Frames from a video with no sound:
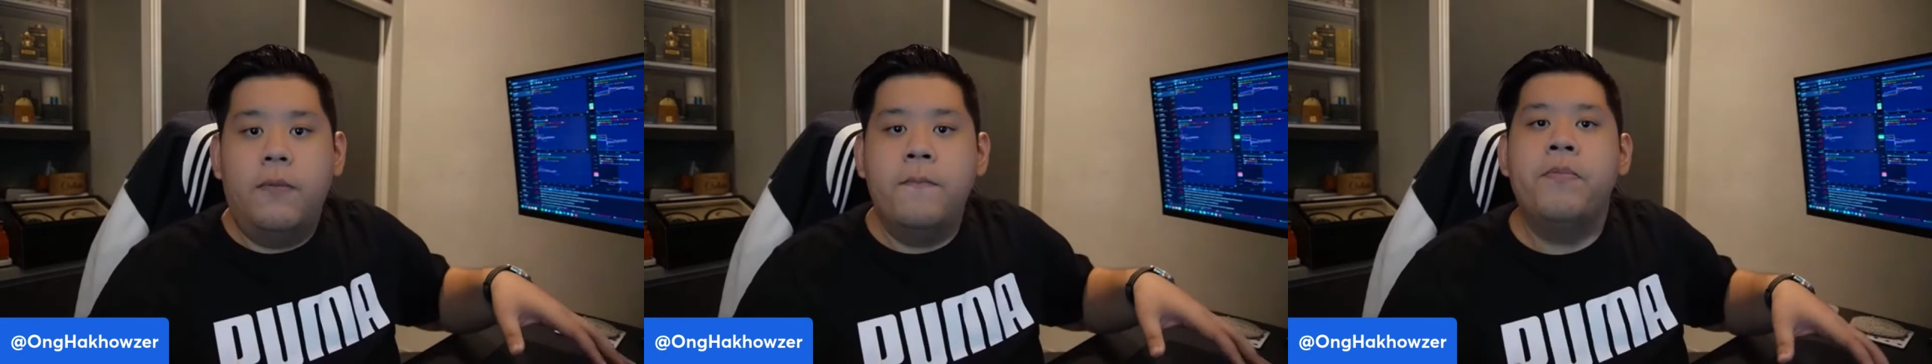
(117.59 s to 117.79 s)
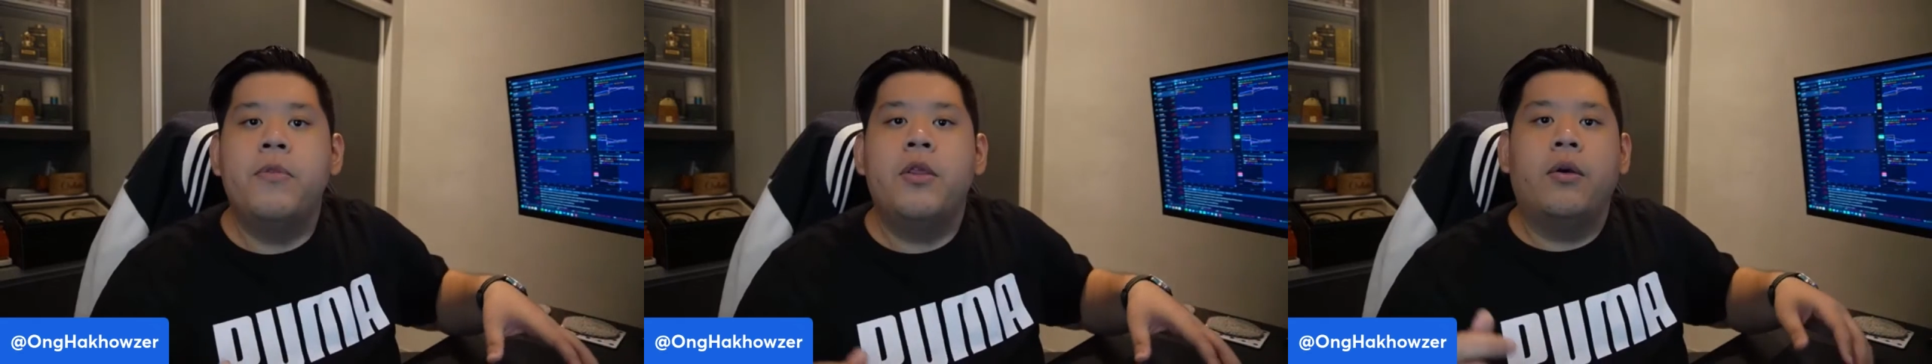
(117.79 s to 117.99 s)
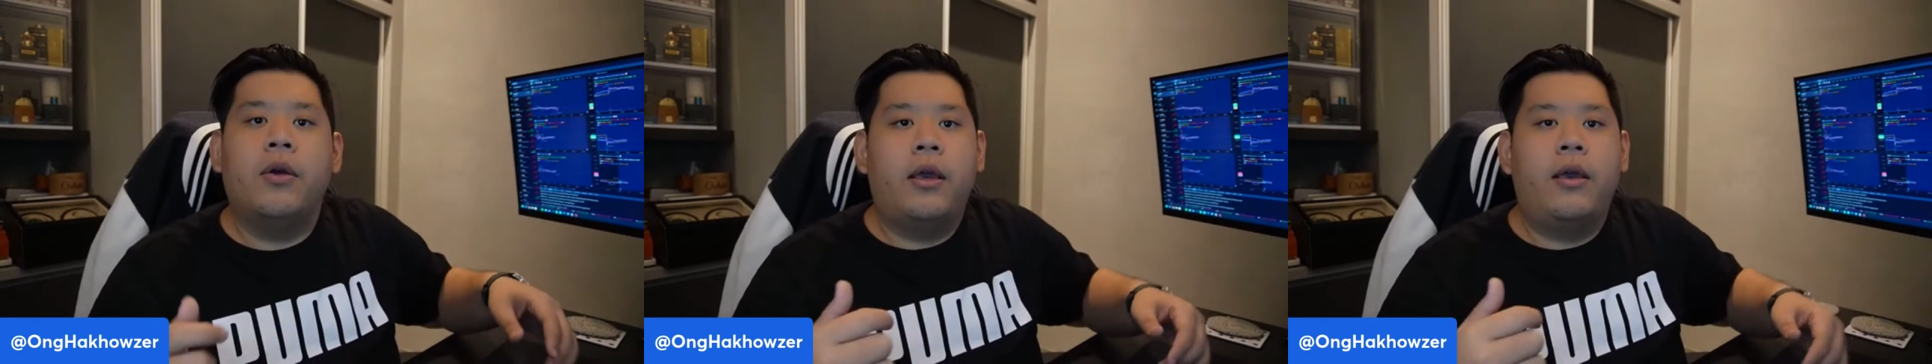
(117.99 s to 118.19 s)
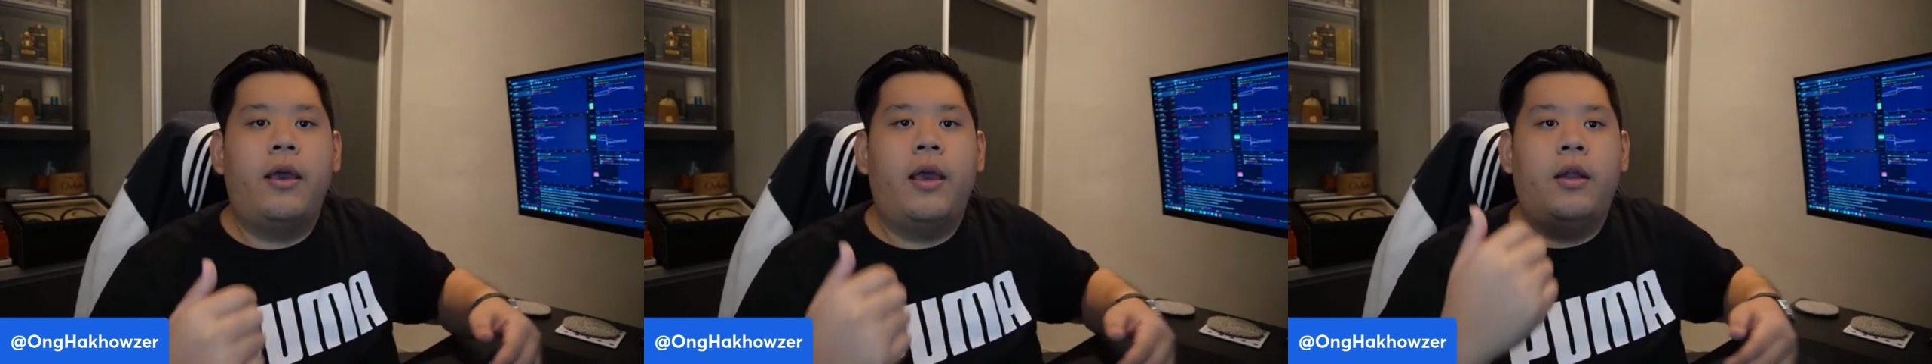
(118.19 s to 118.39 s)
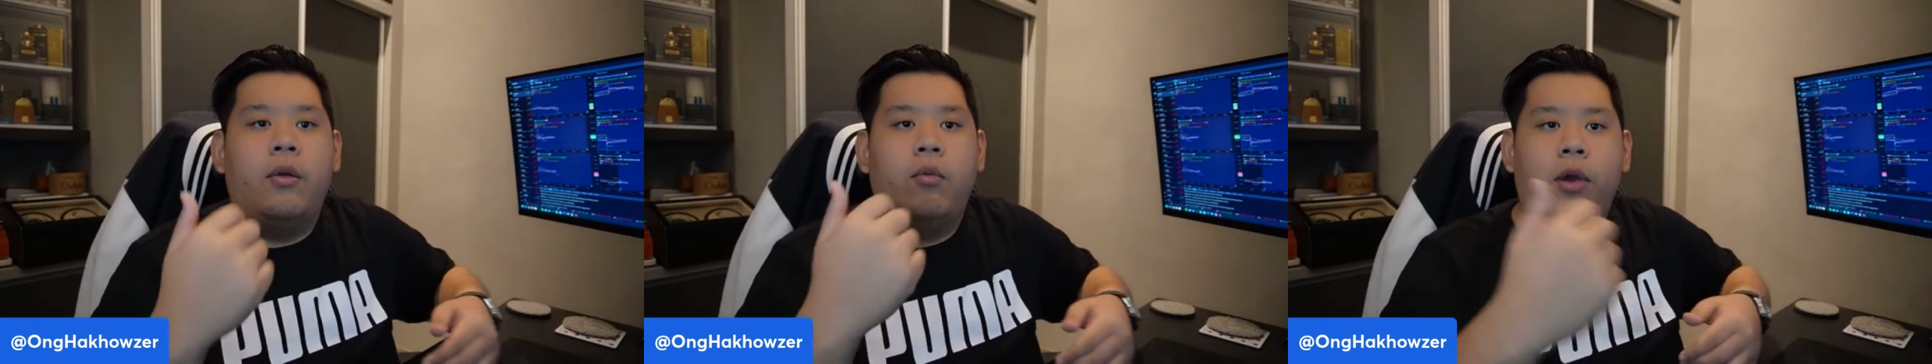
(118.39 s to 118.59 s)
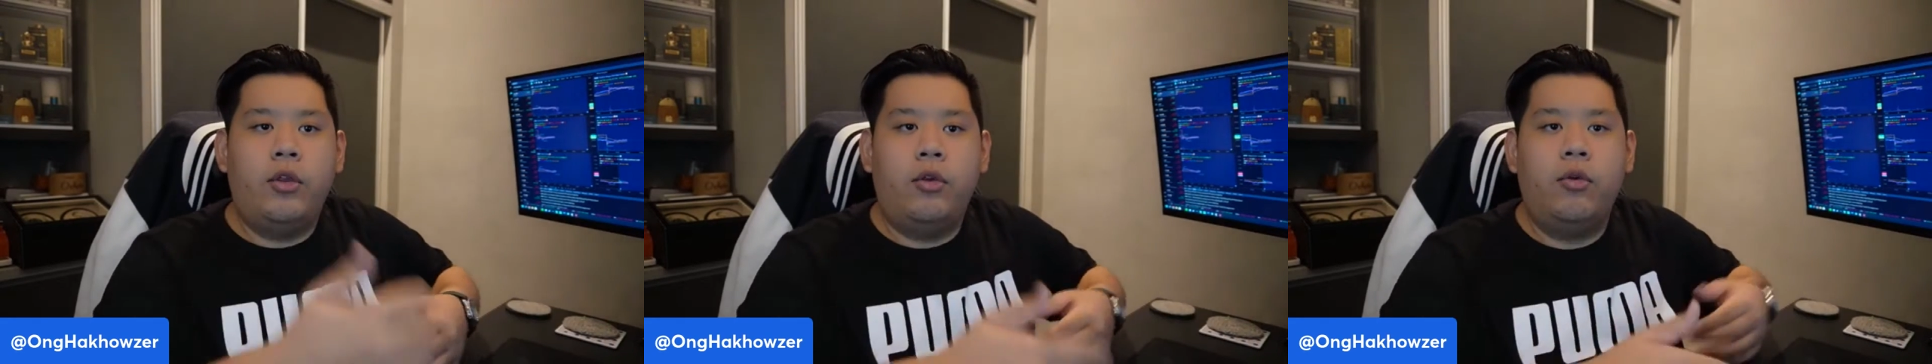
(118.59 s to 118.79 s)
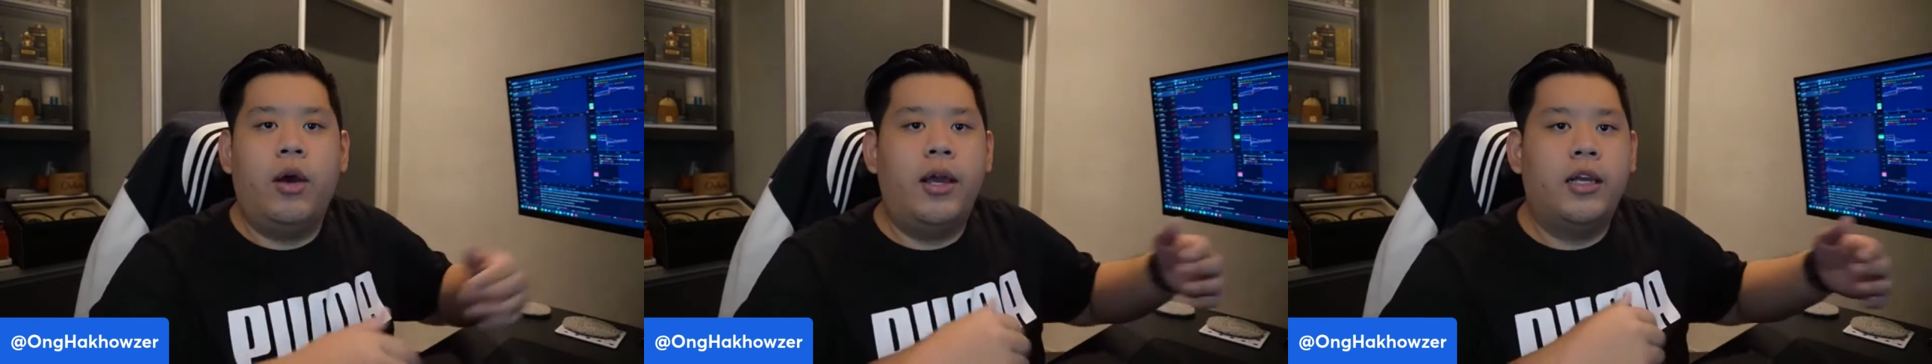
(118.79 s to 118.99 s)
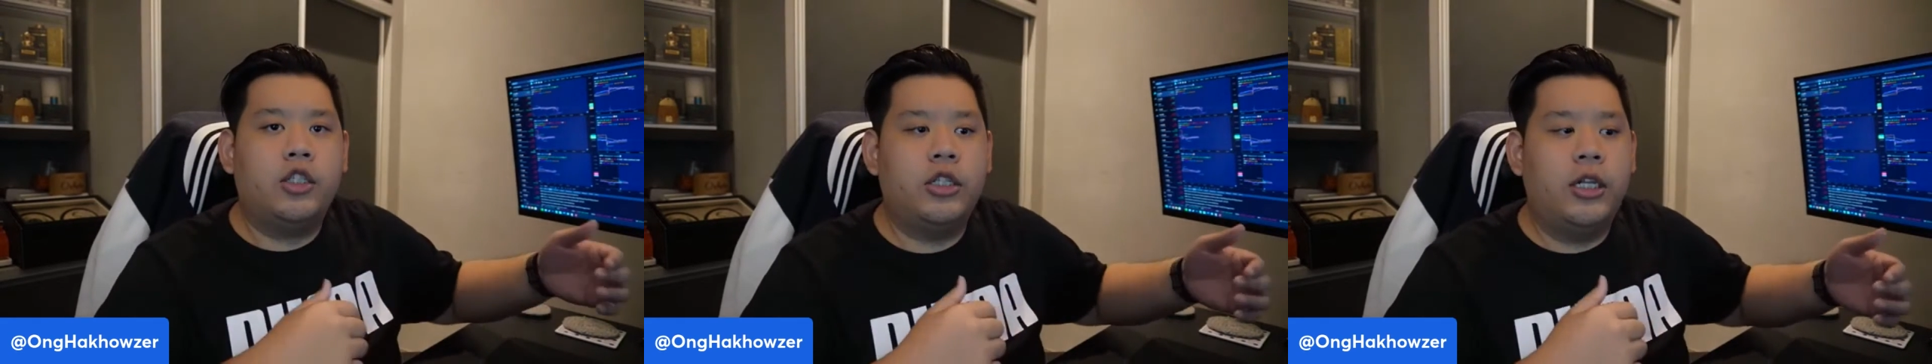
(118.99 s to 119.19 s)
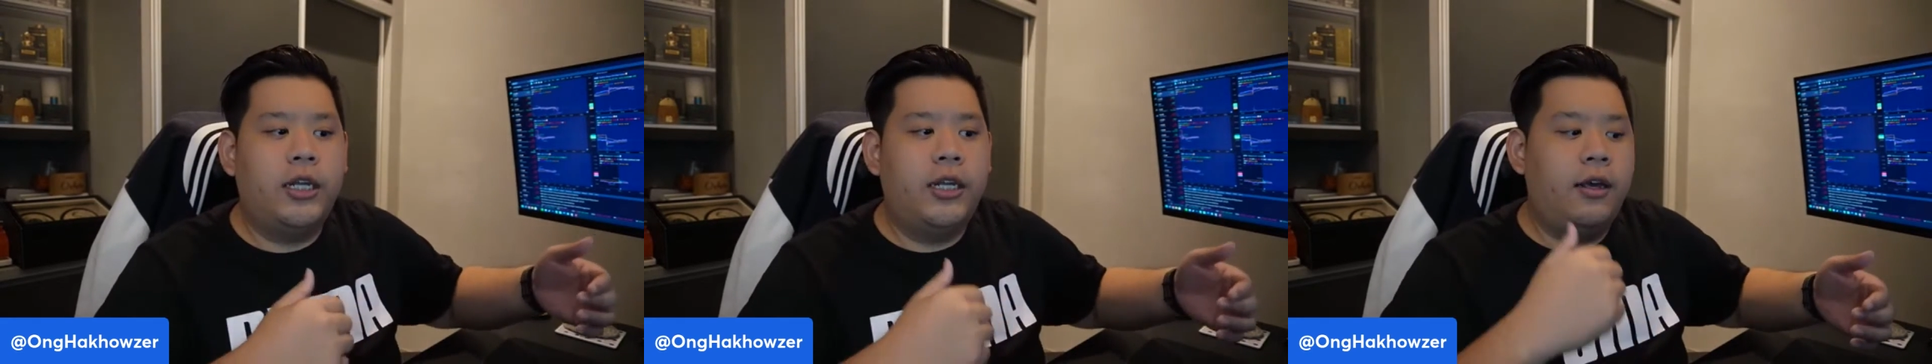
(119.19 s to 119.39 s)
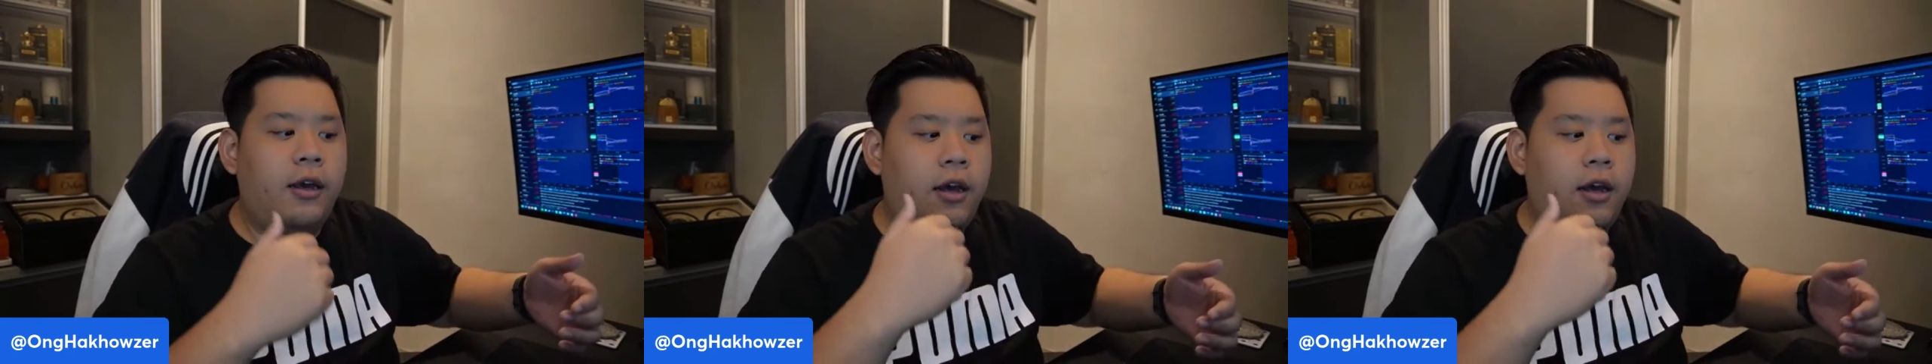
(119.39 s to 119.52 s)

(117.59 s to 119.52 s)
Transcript: Okay, and when you are actually